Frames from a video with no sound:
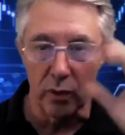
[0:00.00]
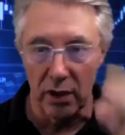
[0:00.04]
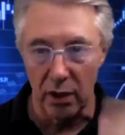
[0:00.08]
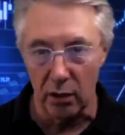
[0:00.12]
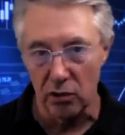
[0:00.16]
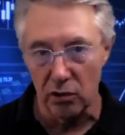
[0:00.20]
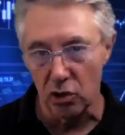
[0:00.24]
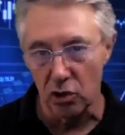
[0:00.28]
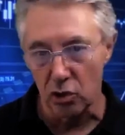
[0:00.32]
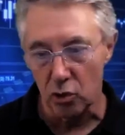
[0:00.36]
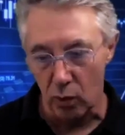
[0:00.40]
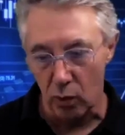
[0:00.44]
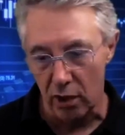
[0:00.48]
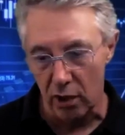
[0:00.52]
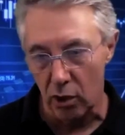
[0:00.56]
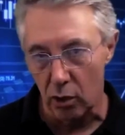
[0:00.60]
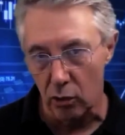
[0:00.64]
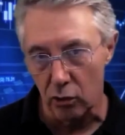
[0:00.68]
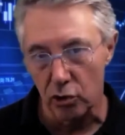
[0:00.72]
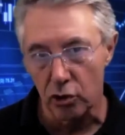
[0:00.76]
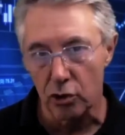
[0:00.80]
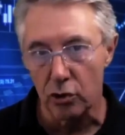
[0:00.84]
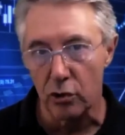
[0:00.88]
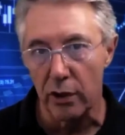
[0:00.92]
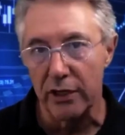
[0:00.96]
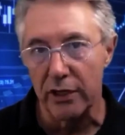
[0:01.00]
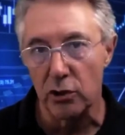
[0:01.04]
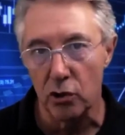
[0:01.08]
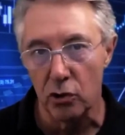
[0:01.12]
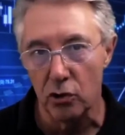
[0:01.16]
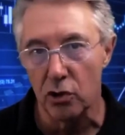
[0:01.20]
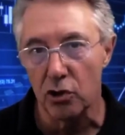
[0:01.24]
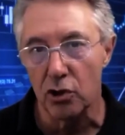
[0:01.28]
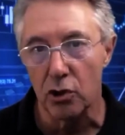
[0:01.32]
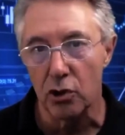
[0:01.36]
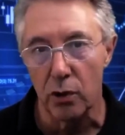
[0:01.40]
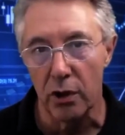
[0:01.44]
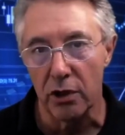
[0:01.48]
is when they just want to go straight
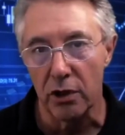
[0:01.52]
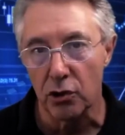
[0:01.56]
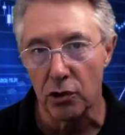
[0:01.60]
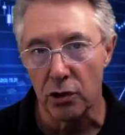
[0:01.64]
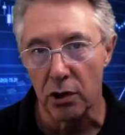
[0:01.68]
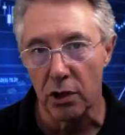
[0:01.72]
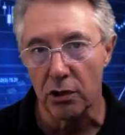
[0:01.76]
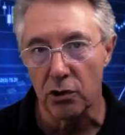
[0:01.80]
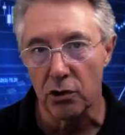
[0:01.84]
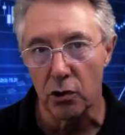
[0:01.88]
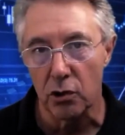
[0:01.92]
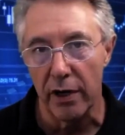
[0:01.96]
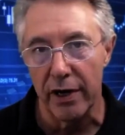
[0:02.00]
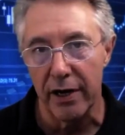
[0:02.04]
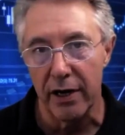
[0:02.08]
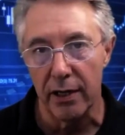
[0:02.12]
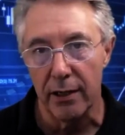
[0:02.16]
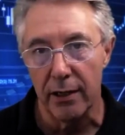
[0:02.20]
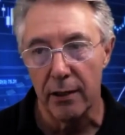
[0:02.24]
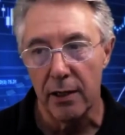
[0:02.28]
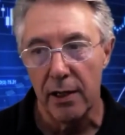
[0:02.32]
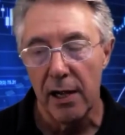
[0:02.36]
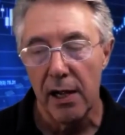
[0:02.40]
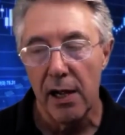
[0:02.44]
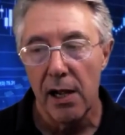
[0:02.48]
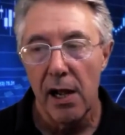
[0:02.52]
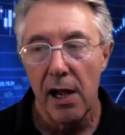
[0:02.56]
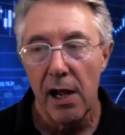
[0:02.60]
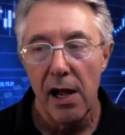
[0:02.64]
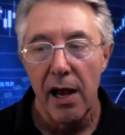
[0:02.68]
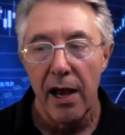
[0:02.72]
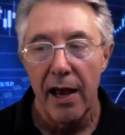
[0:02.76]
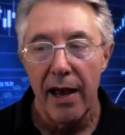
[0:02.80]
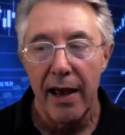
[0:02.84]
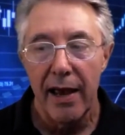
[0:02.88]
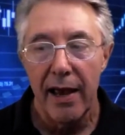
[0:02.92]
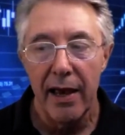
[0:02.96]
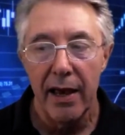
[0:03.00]
to discretionary trading.
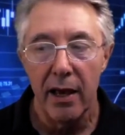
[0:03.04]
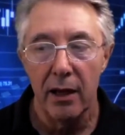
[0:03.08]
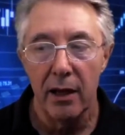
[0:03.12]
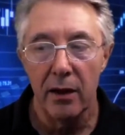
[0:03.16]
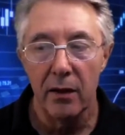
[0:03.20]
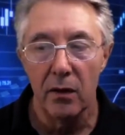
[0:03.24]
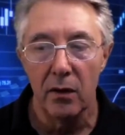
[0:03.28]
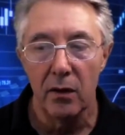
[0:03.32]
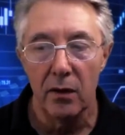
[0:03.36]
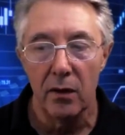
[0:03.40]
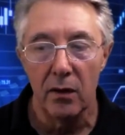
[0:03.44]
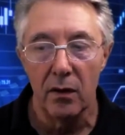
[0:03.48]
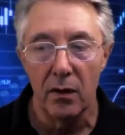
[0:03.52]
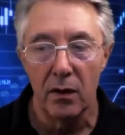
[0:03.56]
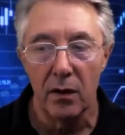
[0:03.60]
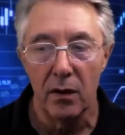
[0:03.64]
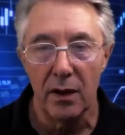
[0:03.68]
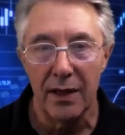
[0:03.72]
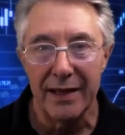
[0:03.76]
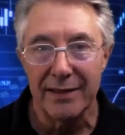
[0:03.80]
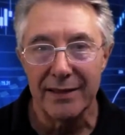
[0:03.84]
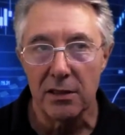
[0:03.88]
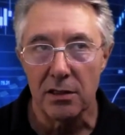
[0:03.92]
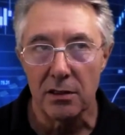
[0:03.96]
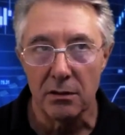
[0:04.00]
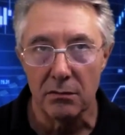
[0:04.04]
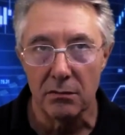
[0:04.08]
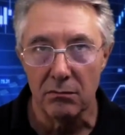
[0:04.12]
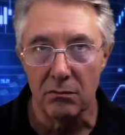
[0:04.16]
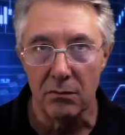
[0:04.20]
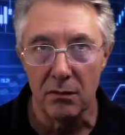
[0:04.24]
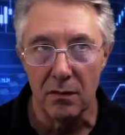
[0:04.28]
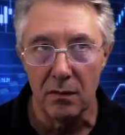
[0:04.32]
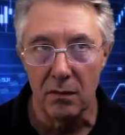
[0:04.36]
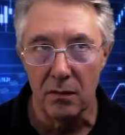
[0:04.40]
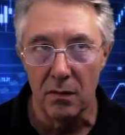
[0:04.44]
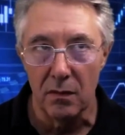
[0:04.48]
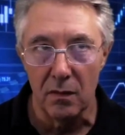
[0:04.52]
And that's
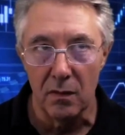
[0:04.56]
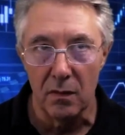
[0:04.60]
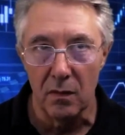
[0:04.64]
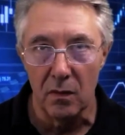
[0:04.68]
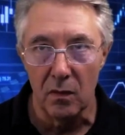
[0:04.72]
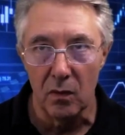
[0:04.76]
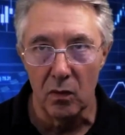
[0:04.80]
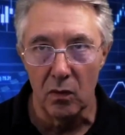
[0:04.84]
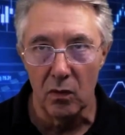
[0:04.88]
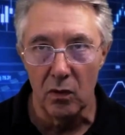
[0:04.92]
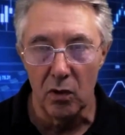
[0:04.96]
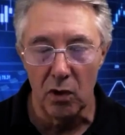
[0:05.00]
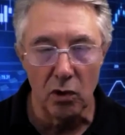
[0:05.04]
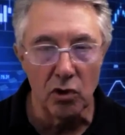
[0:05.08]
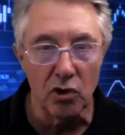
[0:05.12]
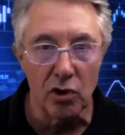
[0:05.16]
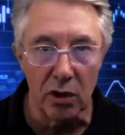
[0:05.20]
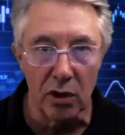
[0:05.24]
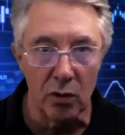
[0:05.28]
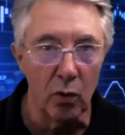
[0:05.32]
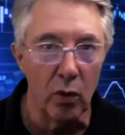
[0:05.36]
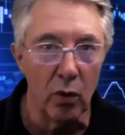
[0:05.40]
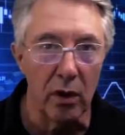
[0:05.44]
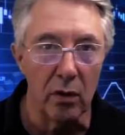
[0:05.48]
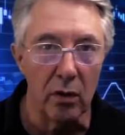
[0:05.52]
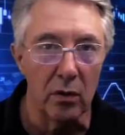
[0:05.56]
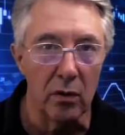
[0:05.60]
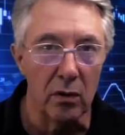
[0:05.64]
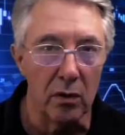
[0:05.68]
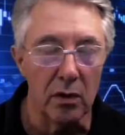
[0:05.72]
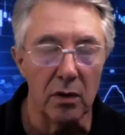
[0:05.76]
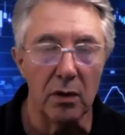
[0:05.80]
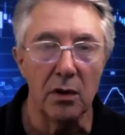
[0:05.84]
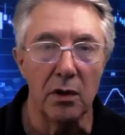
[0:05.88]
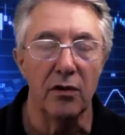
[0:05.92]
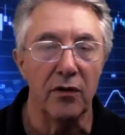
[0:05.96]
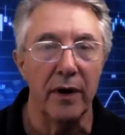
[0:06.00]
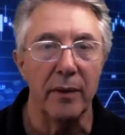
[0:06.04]
usually
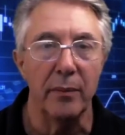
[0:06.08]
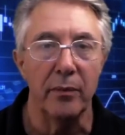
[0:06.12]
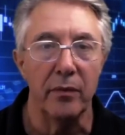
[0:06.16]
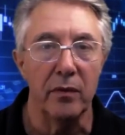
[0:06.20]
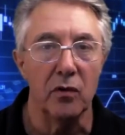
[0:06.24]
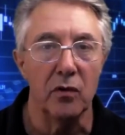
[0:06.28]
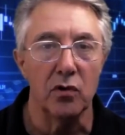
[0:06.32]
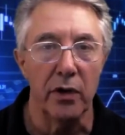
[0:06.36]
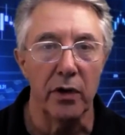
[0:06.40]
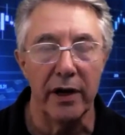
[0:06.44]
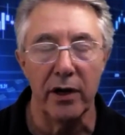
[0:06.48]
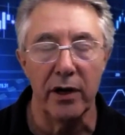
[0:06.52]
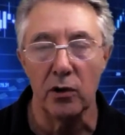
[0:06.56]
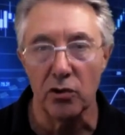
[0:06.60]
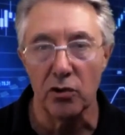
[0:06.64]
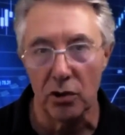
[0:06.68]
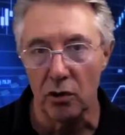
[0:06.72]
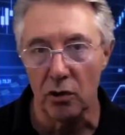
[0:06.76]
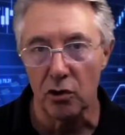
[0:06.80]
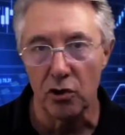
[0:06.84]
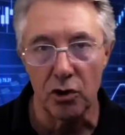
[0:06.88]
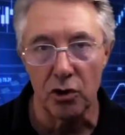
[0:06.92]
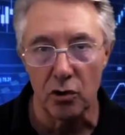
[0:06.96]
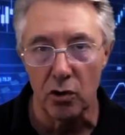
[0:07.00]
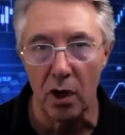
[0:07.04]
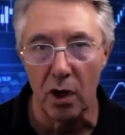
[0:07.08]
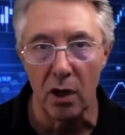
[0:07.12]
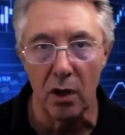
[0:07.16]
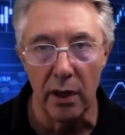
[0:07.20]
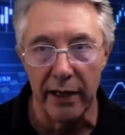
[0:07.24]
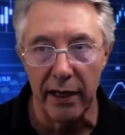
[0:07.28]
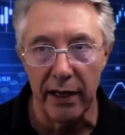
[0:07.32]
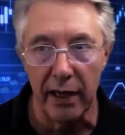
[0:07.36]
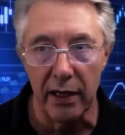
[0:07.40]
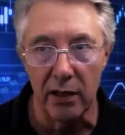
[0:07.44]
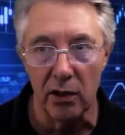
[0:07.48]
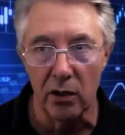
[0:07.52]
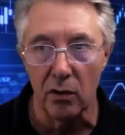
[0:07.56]
where you find traders that are
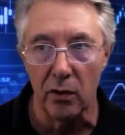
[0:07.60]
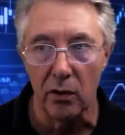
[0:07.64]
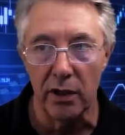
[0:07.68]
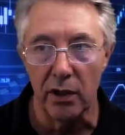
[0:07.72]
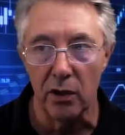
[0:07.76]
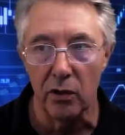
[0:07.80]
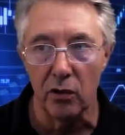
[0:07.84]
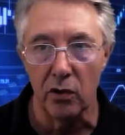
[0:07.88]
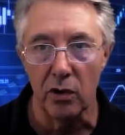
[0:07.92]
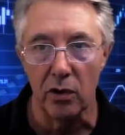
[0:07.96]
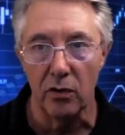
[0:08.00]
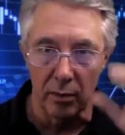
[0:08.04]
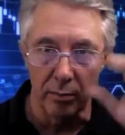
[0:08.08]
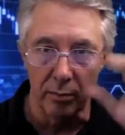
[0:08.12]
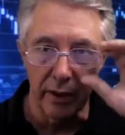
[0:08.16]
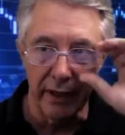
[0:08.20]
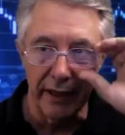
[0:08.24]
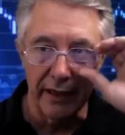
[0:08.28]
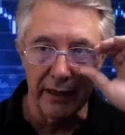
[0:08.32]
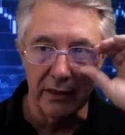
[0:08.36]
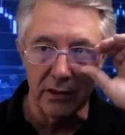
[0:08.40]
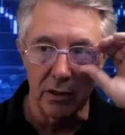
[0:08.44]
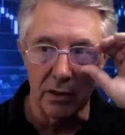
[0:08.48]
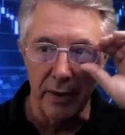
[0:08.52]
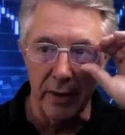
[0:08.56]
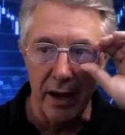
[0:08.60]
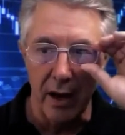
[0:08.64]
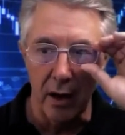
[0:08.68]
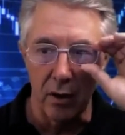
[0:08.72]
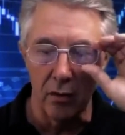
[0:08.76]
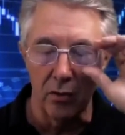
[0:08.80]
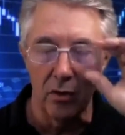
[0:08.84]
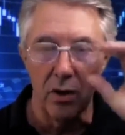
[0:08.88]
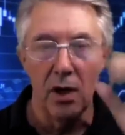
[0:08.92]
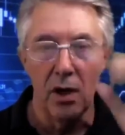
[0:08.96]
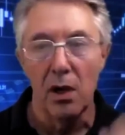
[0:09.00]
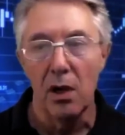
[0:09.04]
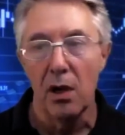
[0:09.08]
struggling, and you'll hear the complaints
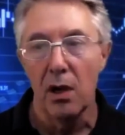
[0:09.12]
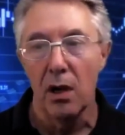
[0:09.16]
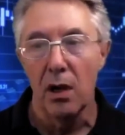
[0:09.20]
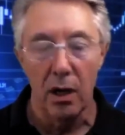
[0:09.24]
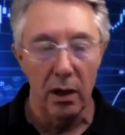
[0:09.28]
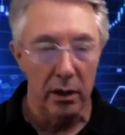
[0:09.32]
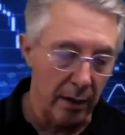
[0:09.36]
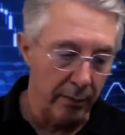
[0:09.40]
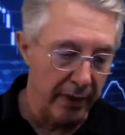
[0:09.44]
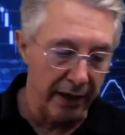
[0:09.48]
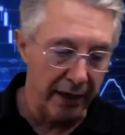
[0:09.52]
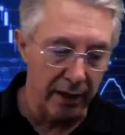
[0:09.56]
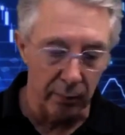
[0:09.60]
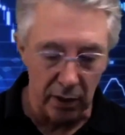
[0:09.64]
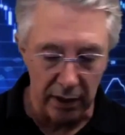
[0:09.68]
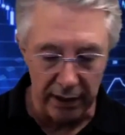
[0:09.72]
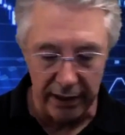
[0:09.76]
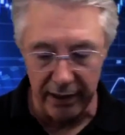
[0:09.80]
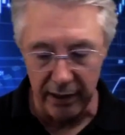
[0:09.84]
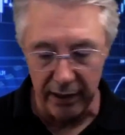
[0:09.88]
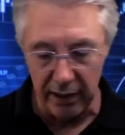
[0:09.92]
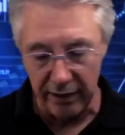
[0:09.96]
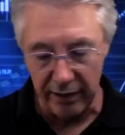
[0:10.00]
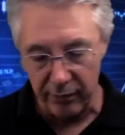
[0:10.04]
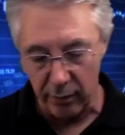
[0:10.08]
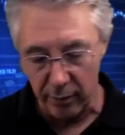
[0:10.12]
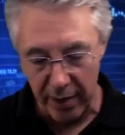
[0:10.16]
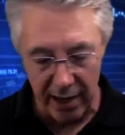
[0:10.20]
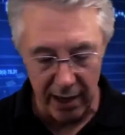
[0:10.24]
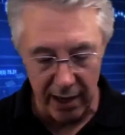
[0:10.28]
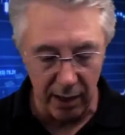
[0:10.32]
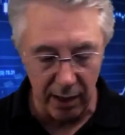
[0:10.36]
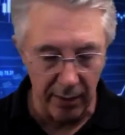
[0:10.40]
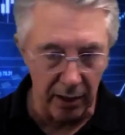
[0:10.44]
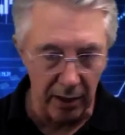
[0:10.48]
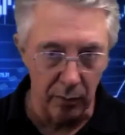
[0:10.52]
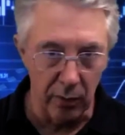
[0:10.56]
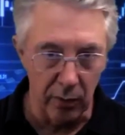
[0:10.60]
about, yeah, I'm making money, I give it
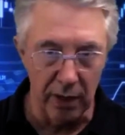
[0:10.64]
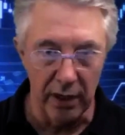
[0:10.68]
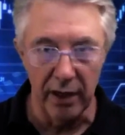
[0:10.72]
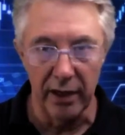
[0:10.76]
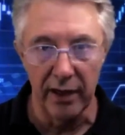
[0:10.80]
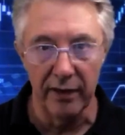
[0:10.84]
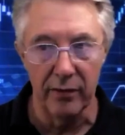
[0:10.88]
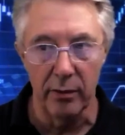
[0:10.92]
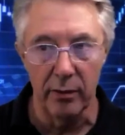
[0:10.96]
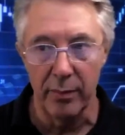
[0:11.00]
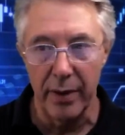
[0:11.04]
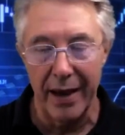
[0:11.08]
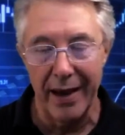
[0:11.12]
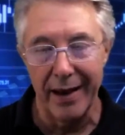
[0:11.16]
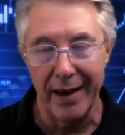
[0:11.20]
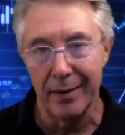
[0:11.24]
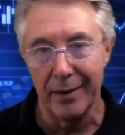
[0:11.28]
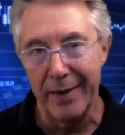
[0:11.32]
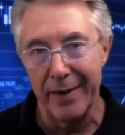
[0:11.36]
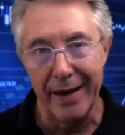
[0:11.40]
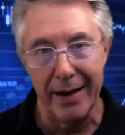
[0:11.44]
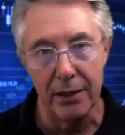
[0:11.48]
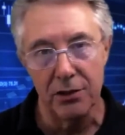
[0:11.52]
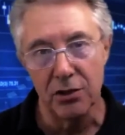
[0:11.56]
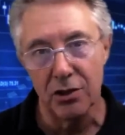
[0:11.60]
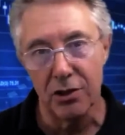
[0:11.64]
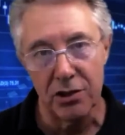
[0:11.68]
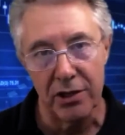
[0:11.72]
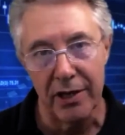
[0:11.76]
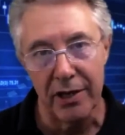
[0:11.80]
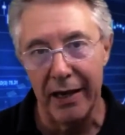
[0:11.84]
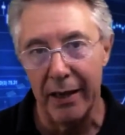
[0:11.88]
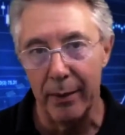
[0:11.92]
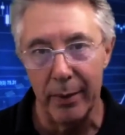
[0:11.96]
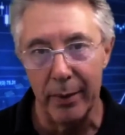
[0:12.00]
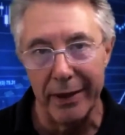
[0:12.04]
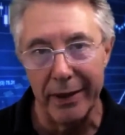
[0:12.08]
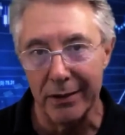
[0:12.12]
back. I make money, I give it back. Man, I
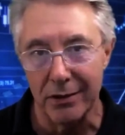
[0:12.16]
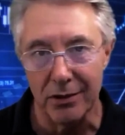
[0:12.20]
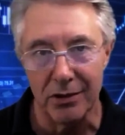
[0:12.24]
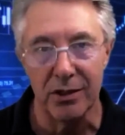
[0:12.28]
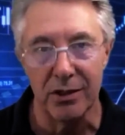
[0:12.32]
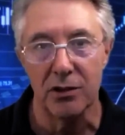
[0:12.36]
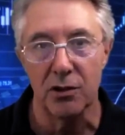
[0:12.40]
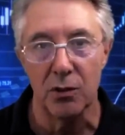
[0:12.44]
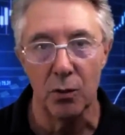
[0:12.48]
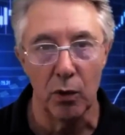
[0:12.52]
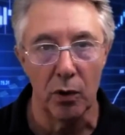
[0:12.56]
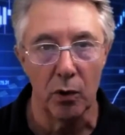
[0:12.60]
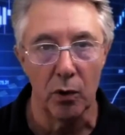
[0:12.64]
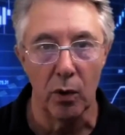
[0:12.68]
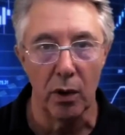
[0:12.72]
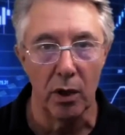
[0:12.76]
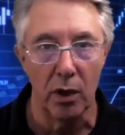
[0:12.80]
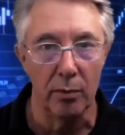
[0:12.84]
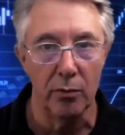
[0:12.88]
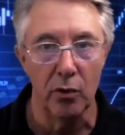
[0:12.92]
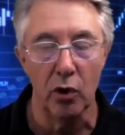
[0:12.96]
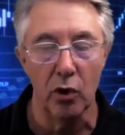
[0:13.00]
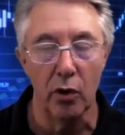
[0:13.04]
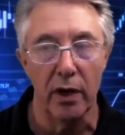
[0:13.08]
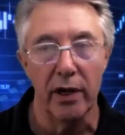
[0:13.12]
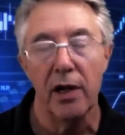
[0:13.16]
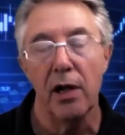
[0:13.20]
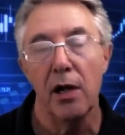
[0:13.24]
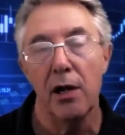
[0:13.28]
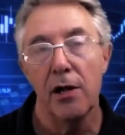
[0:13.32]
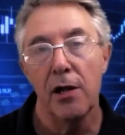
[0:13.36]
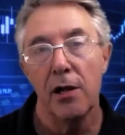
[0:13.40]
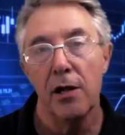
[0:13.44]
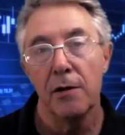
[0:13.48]
just can't be consistent with what I'm doing.